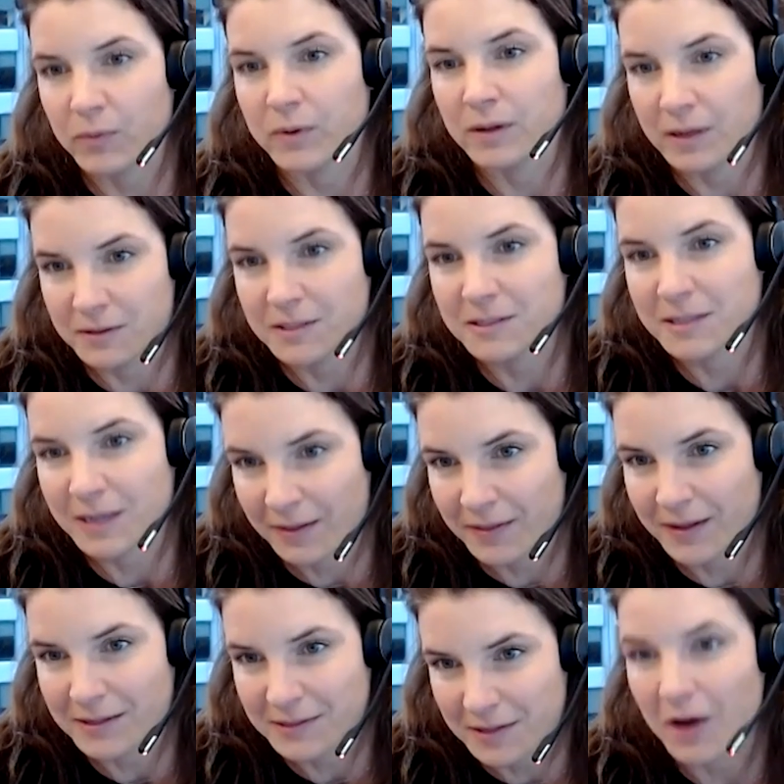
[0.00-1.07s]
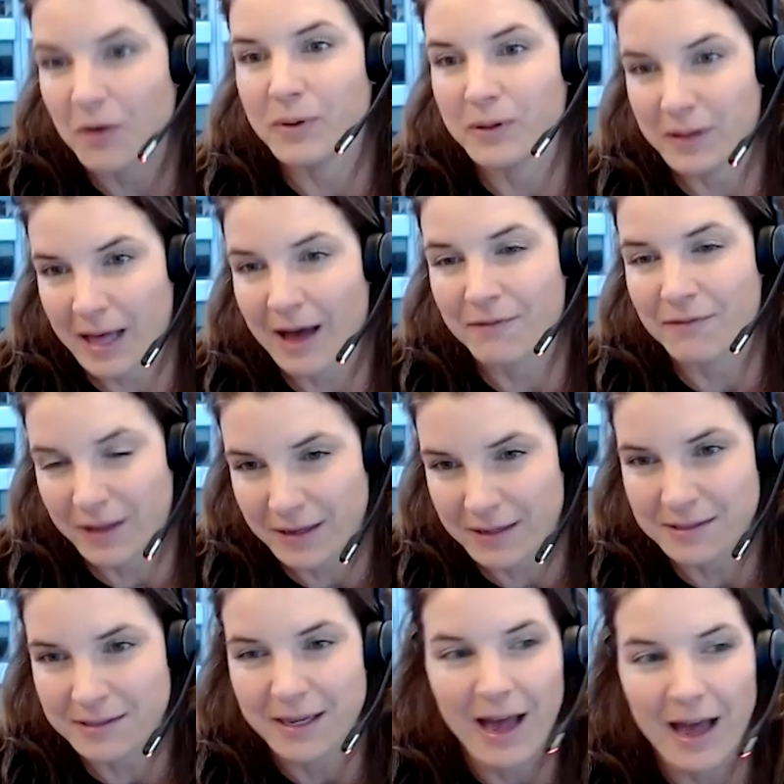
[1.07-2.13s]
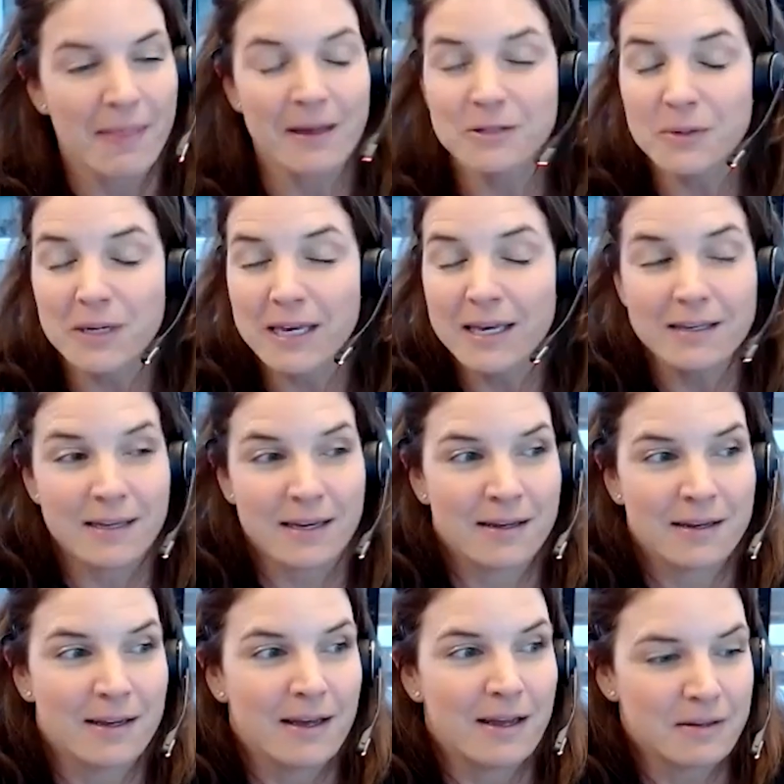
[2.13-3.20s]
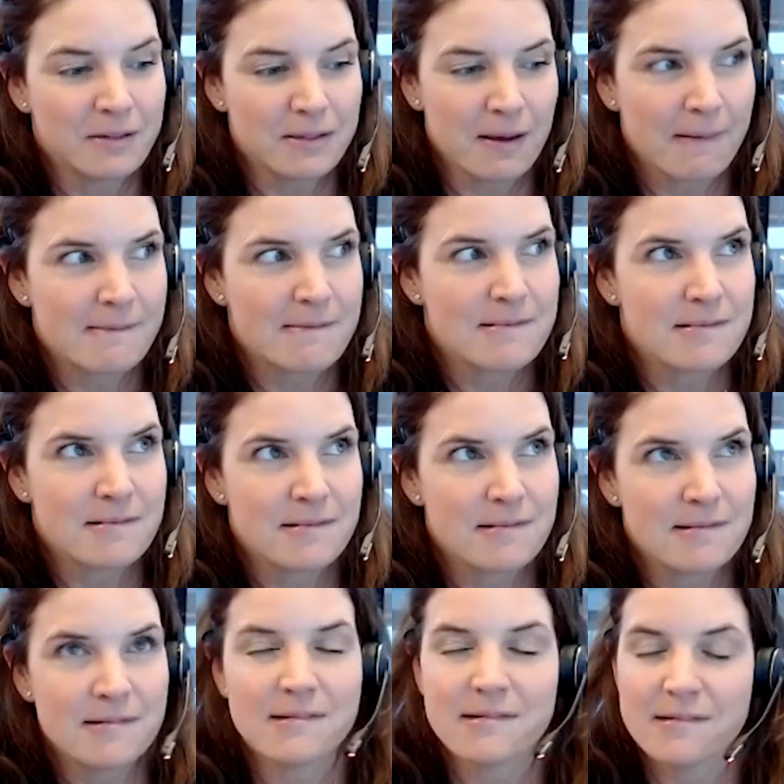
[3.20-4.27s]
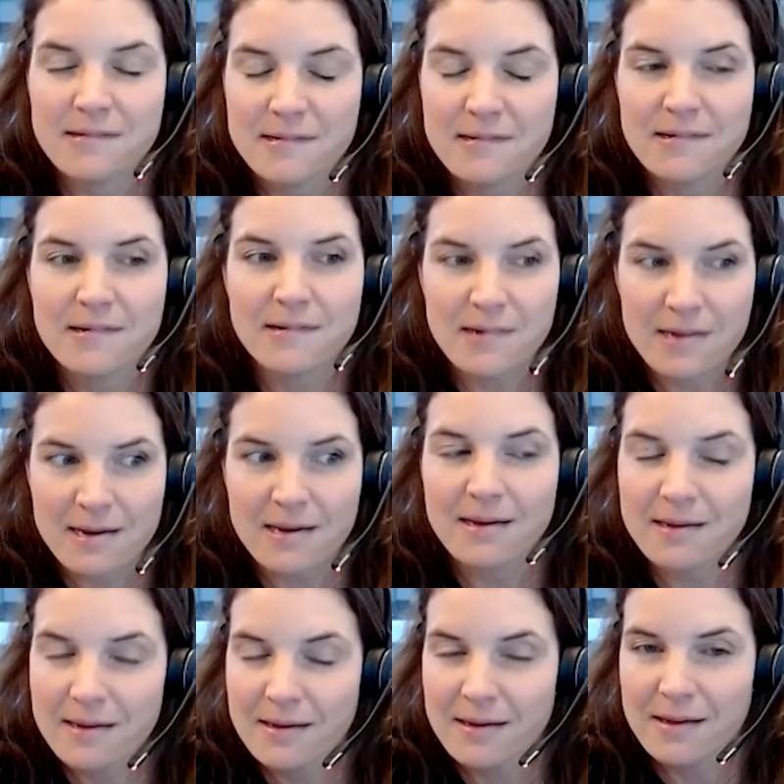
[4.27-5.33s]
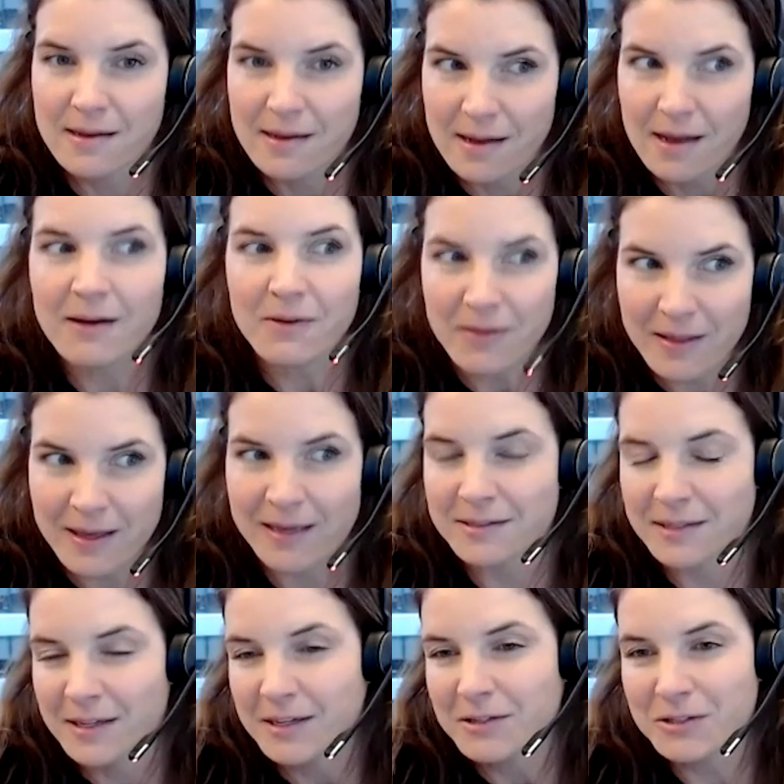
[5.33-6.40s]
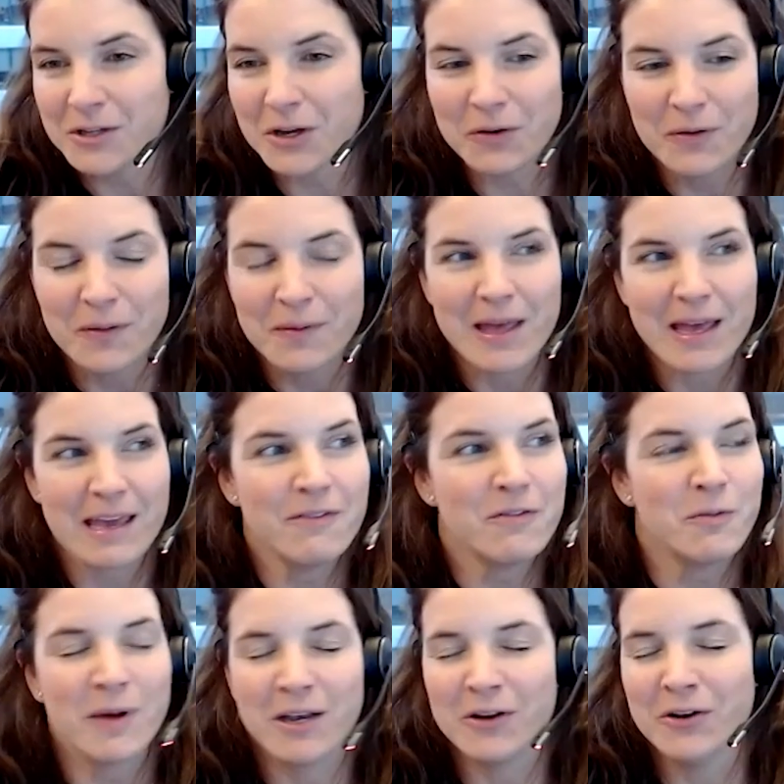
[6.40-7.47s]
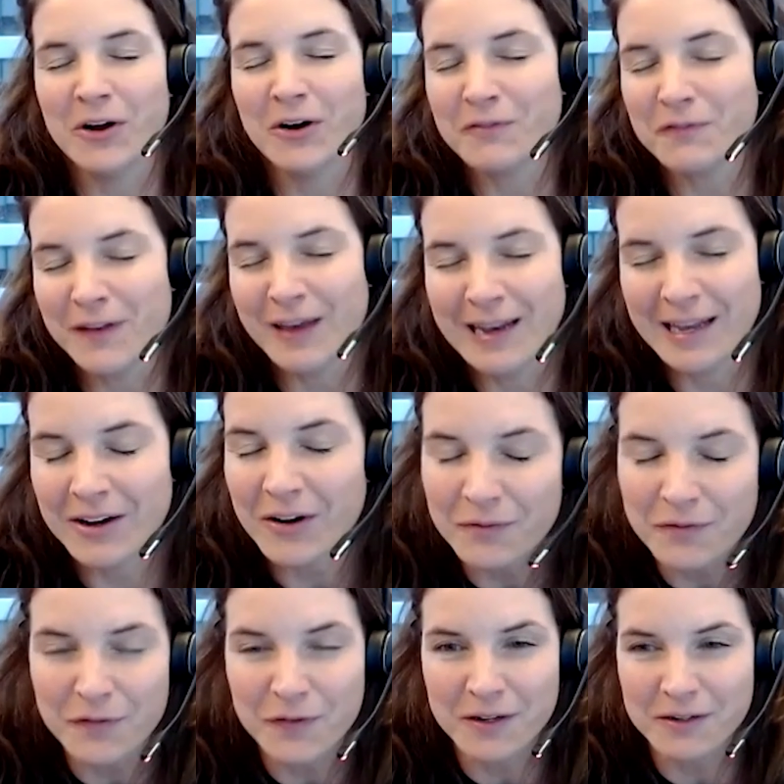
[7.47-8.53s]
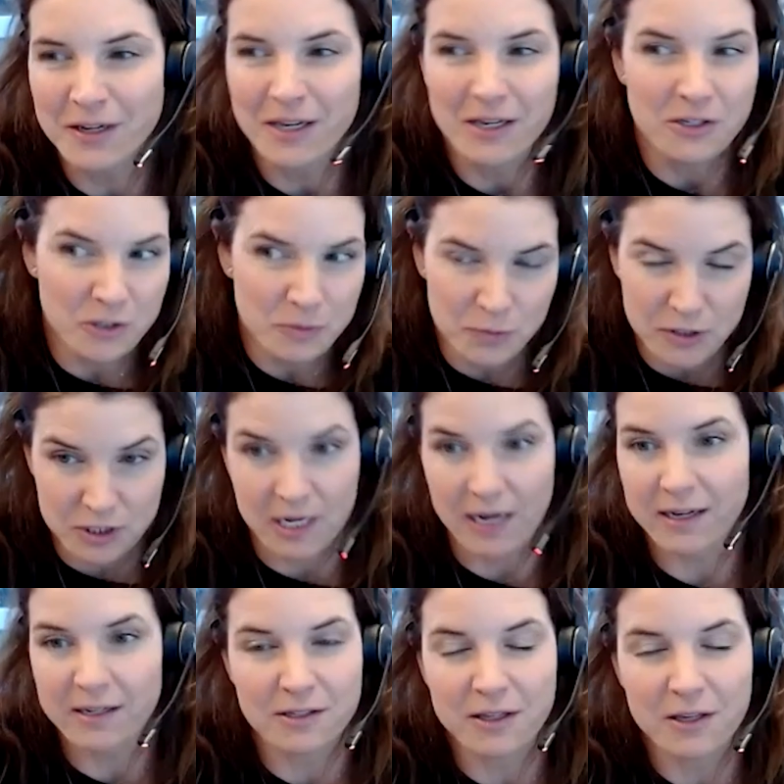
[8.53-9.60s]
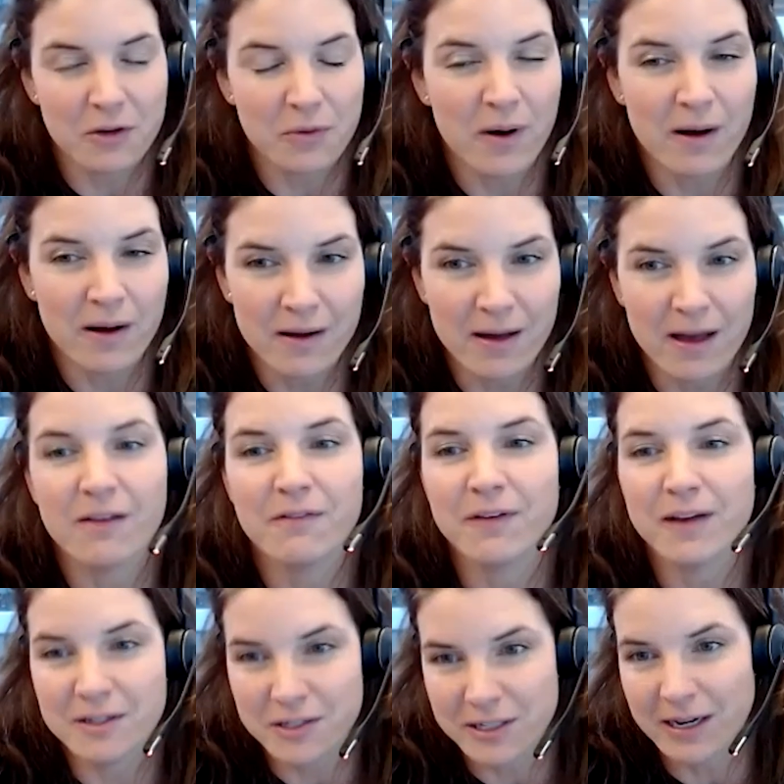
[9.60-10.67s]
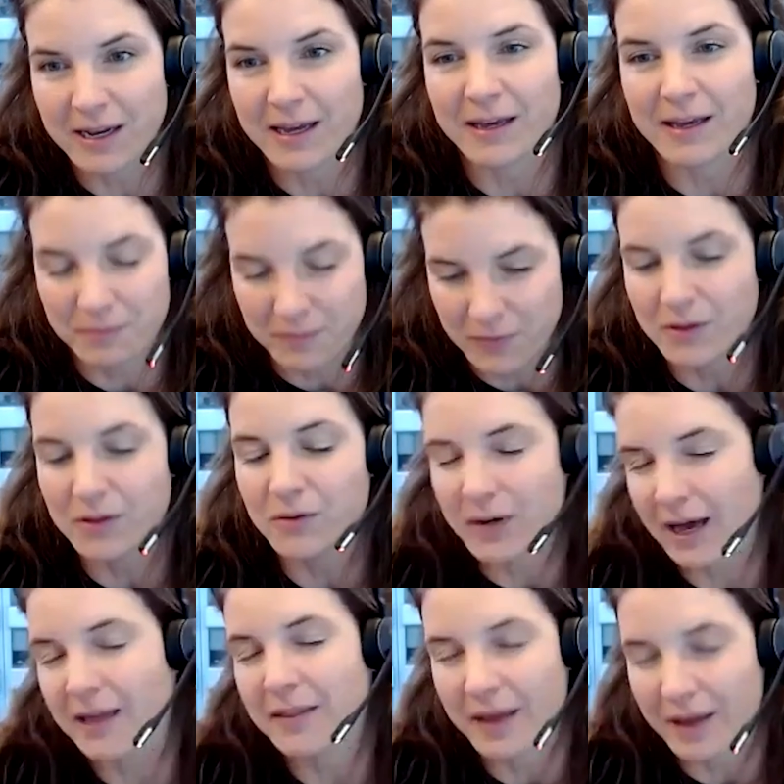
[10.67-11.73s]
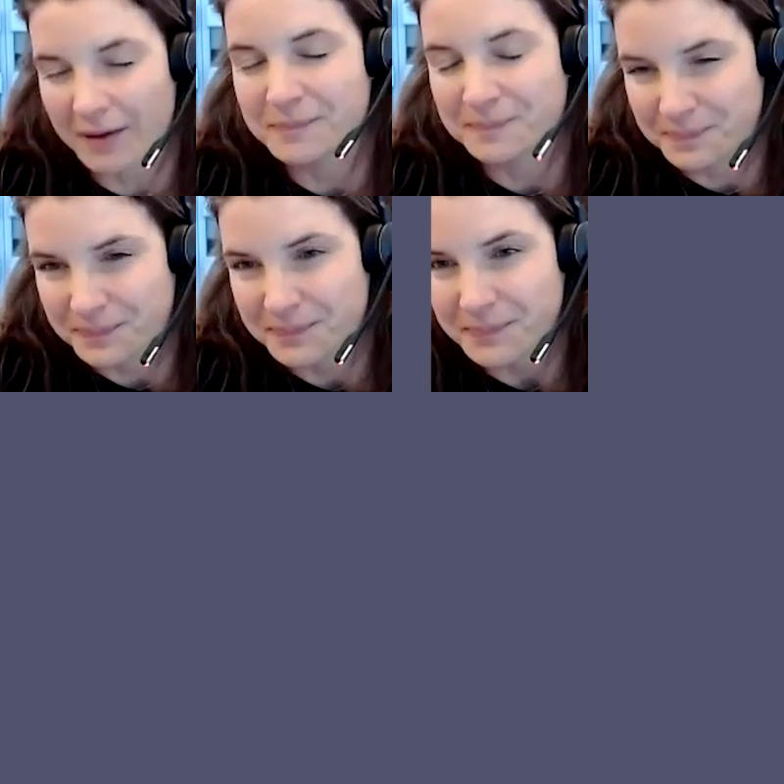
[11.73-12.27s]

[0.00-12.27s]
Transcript: I will understand this. I will have this. And that's what he did. And I was like, okay, I got this. So even when you're not feeling confident, just project that you are, and eventually you'll get there.